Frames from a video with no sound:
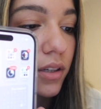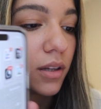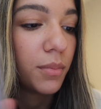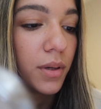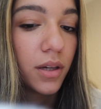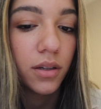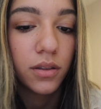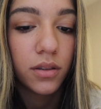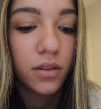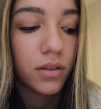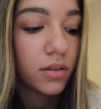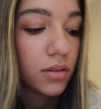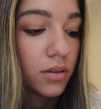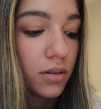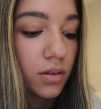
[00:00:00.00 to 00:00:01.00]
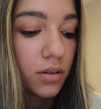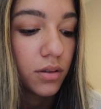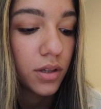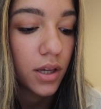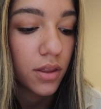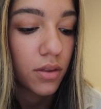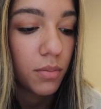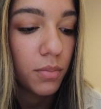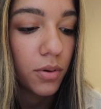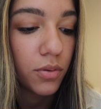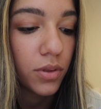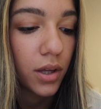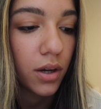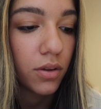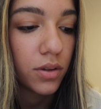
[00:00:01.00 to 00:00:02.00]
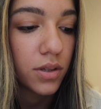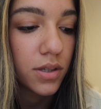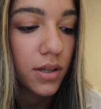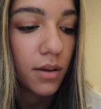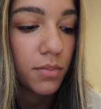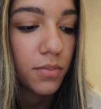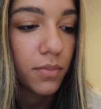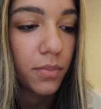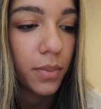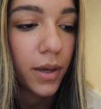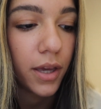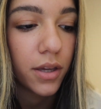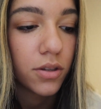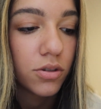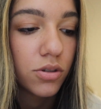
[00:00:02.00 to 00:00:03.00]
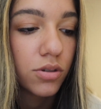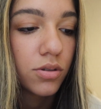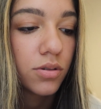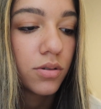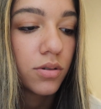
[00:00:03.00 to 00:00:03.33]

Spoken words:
Let me get them both, like, on the same page.